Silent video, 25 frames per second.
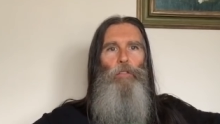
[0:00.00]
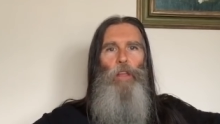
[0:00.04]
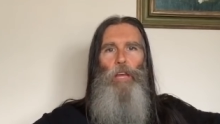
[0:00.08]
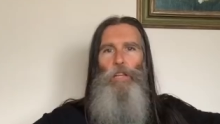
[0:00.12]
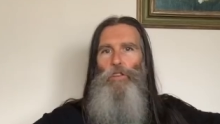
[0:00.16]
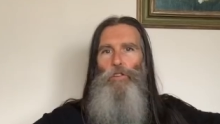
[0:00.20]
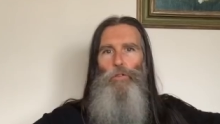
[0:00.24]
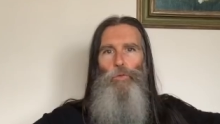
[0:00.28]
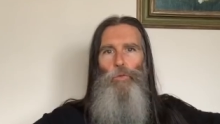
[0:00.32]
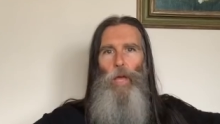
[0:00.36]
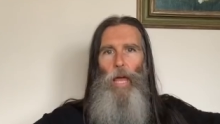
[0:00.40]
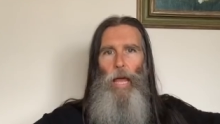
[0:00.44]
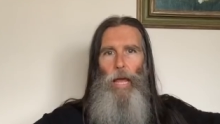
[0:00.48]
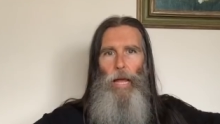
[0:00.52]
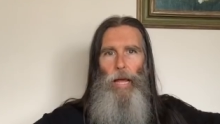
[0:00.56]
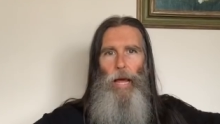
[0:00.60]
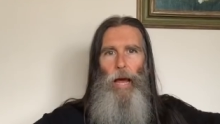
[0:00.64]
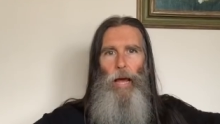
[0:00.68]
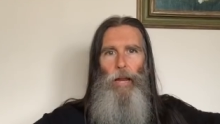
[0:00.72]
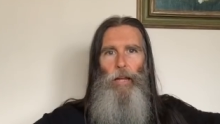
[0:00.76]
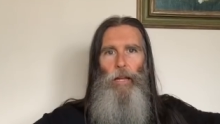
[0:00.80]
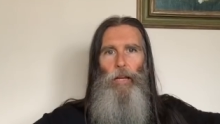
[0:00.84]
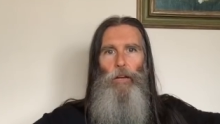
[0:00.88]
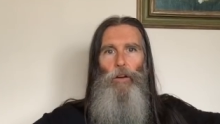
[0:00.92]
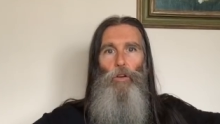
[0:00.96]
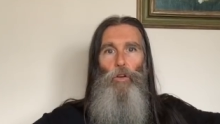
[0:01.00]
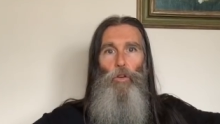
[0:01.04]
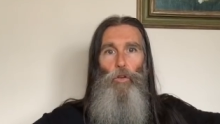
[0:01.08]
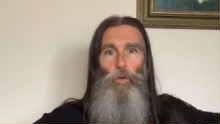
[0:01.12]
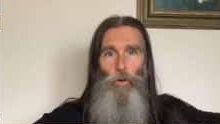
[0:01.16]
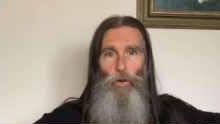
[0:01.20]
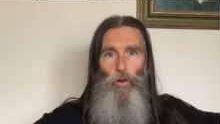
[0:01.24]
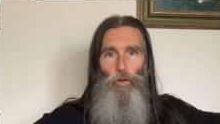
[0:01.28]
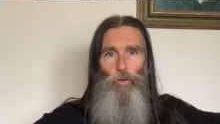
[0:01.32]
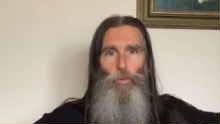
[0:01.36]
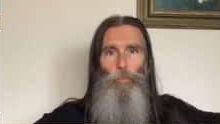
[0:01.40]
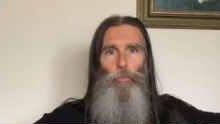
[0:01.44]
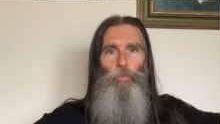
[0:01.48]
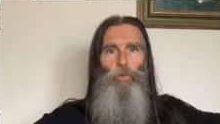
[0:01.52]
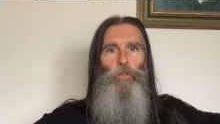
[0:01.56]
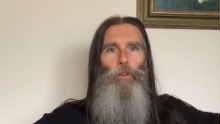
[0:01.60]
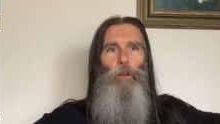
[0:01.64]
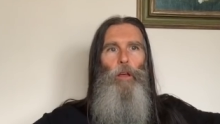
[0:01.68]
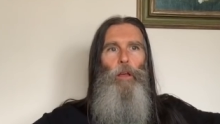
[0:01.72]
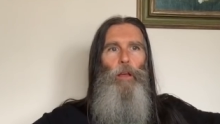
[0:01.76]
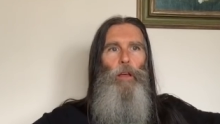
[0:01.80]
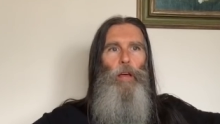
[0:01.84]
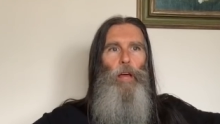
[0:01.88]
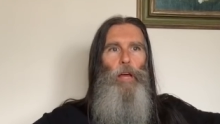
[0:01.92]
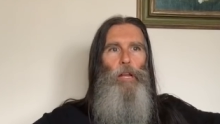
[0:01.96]
than you can in groups
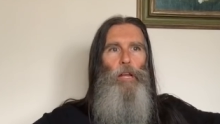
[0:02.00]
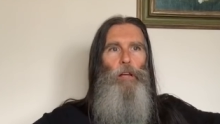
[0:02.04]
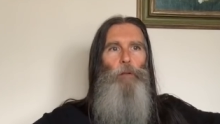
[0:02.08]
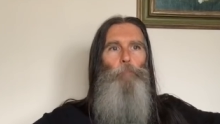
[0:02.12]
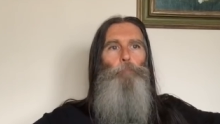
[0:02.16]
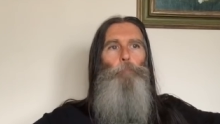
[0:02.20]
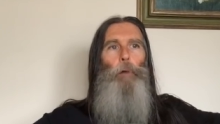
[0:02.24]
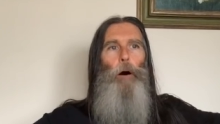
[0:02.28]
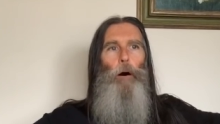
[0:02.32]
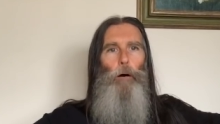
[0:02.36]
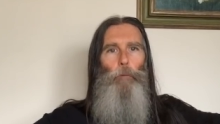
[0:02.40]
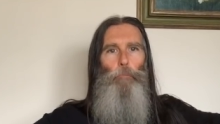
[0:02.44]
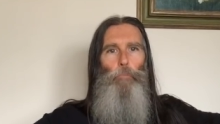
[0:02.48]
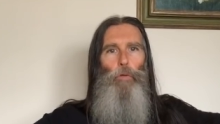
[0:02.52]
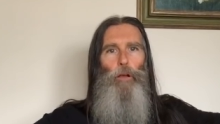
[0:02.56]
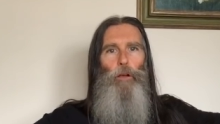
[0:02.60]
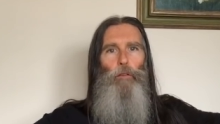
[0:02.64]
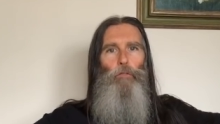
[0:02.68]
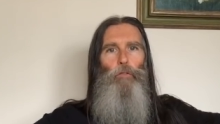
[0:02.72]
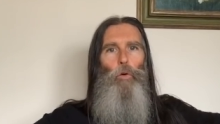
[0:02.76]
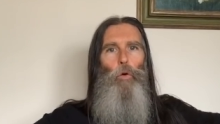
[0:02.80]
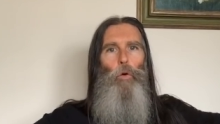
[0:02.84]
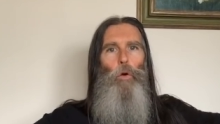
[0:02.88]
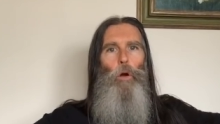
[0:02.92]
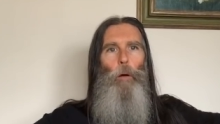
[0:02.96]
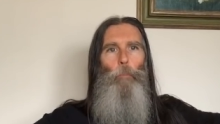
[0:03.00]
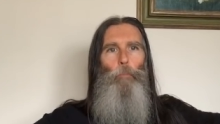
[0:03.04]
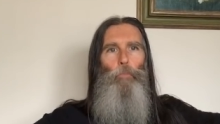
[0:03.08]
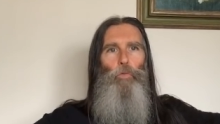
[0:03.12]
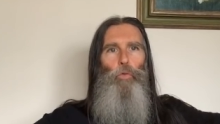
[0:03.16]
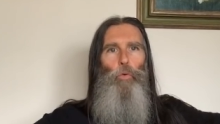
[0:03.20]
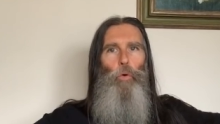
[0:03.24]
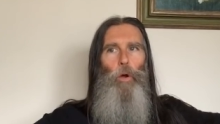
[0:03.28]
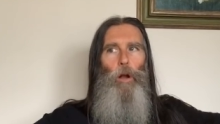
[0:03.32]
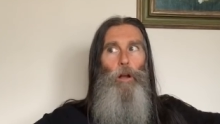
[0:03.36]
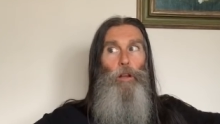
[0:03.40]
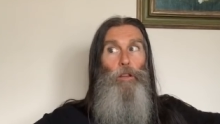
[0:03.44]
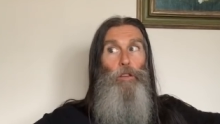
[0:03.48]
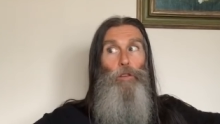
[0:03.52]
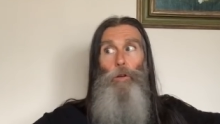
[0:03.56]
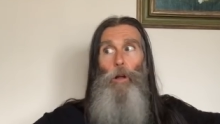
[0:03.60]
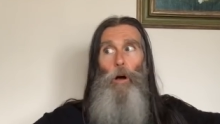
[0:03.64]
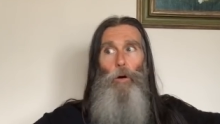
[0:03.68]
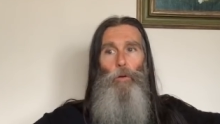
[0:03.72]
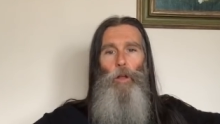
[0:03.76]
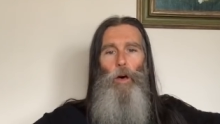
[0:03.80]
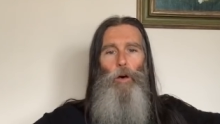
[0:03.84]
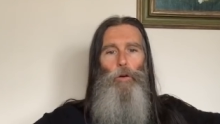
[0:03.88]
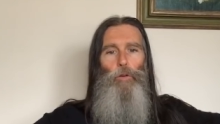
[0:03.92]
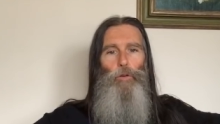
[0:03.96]
and in public forums where you
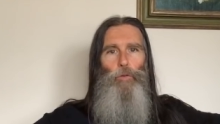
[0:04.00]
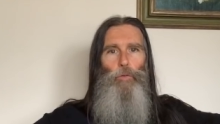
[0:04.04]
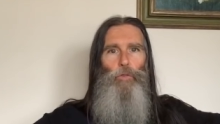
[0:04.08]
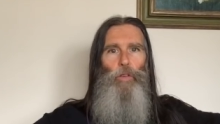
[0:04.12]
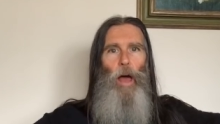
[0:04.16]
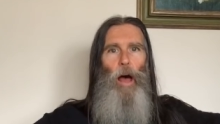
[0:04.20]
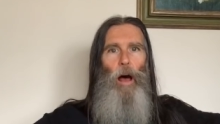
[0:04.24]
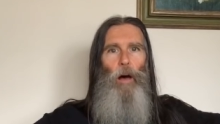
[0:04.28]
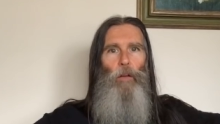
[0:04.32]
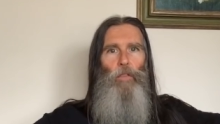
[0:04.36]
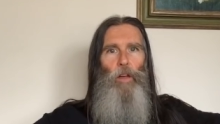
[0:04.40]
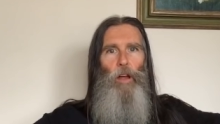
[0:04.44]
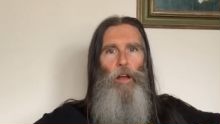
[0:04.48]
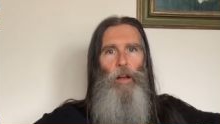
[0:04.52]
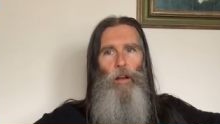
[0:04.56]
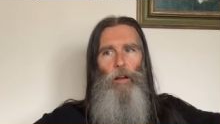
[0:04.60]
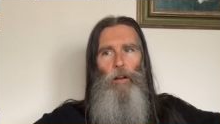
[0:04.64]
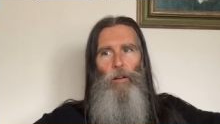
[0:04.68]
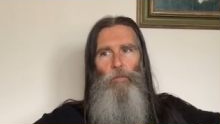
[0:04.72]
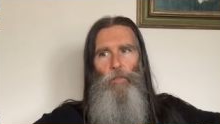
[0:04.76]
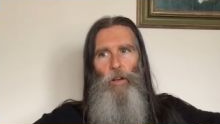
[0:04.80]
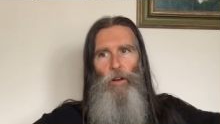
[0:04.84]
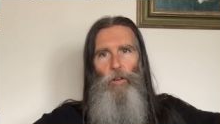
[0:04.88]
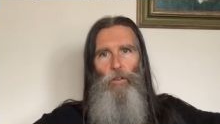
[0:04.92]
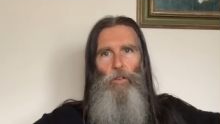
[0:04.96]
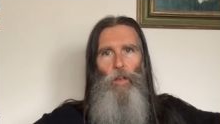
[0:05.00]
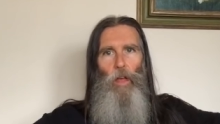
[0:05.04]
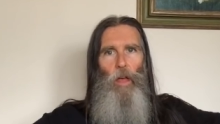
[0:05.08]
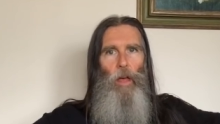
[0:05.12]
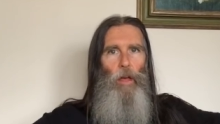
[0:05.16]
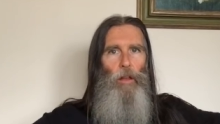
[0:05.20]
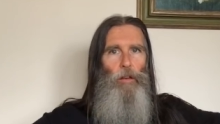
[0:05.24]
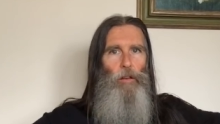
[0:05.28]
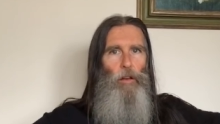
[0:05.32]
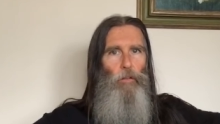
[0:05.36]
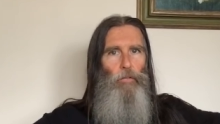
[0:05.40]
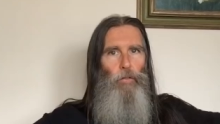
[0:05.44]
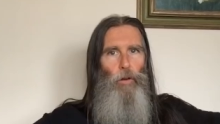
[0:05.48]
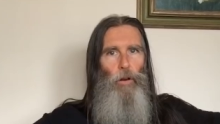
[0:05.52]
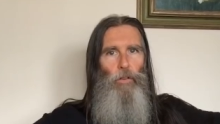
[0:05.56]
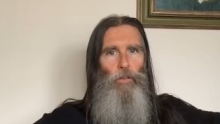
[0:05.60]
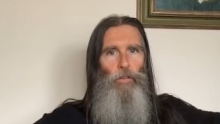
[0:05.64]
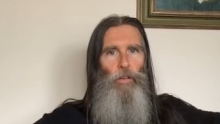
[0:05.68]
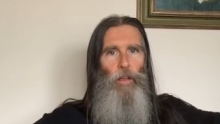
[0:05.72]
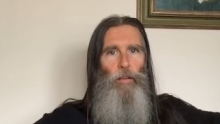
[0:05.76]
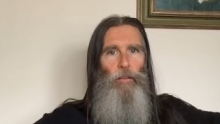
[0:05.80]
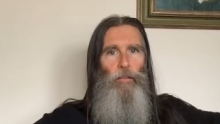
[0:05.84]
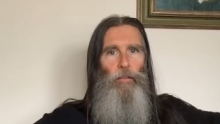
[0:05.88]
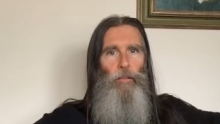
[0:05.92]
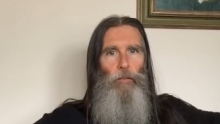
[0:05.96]
don't know who's out there and there's different
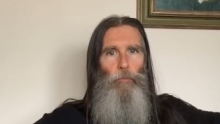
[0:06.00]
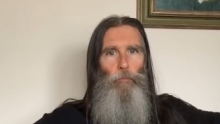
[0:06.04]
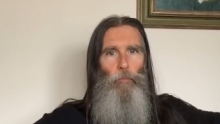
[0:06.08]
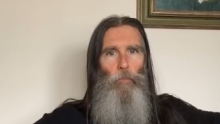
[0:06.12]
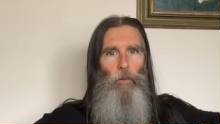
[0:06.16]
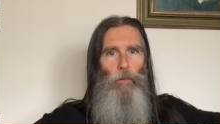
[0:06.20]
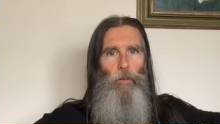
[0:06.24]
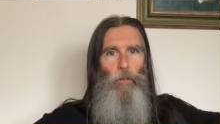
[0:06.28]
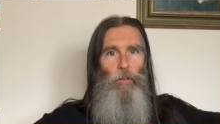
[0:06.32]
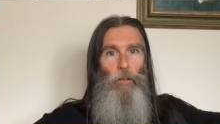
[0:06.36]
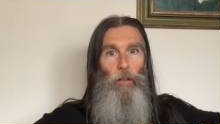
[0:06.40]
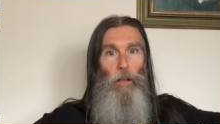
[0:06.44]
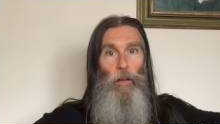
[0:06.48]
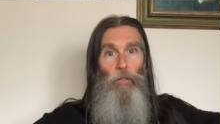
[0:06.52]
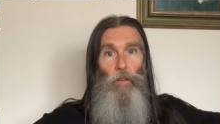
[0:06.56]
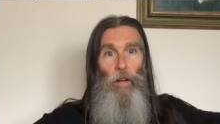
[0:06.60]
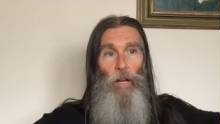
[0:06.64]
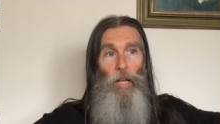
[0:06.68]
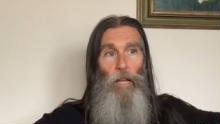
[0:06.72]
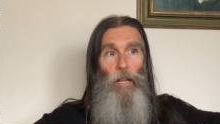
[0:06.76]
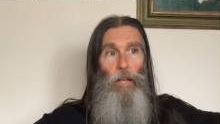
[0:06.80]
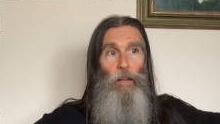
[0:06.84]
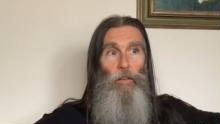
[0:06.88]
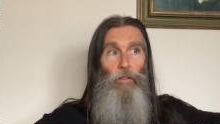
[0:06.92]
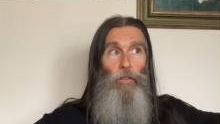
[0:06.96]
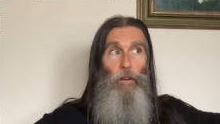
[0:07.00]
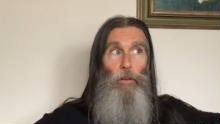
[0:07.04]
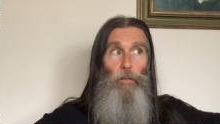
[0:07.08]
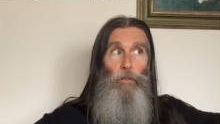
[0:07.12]
sensitivities,